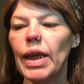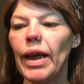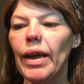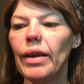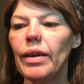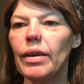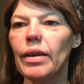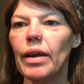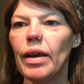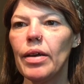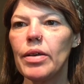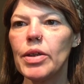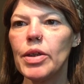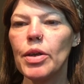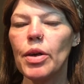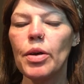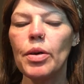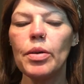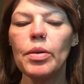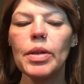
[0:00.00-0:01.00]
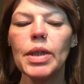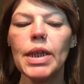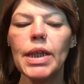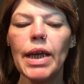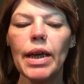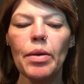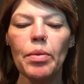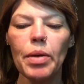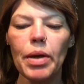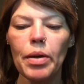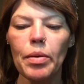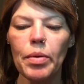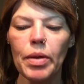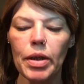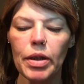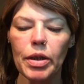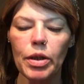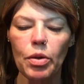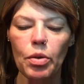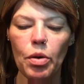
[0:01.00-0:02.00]
Hey there, so today what I
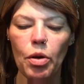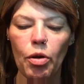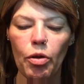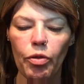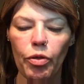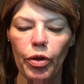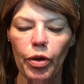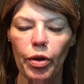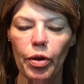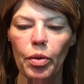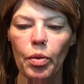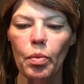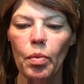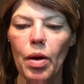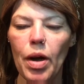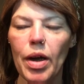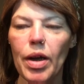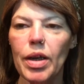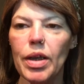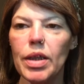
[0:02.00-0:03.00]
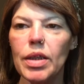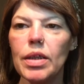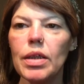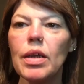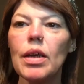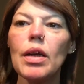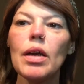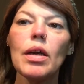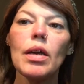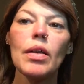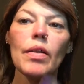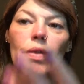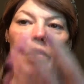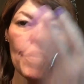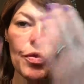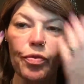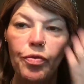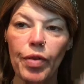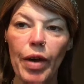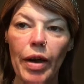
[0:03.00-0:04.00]
wanted to go over was
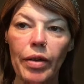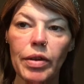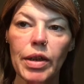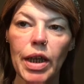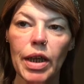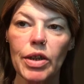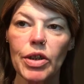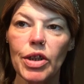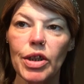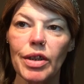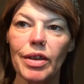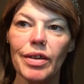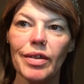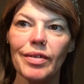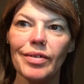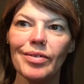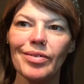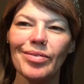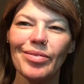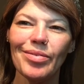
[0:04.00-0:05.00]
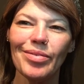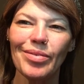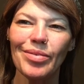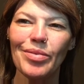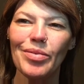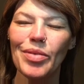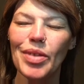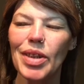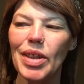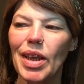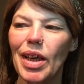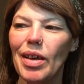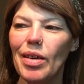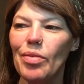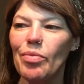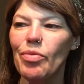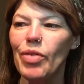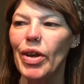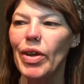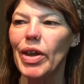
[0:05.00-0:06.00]
the foundation.
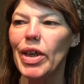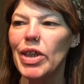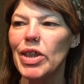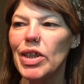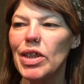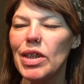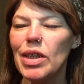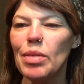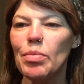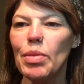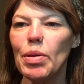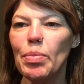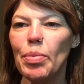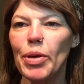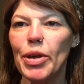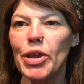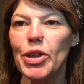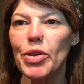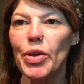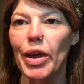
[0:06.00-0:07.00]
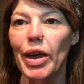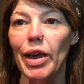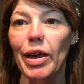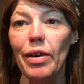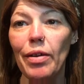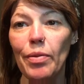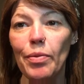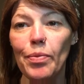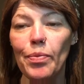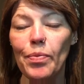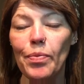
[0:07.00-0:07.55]
The foundations can be pretty tricky.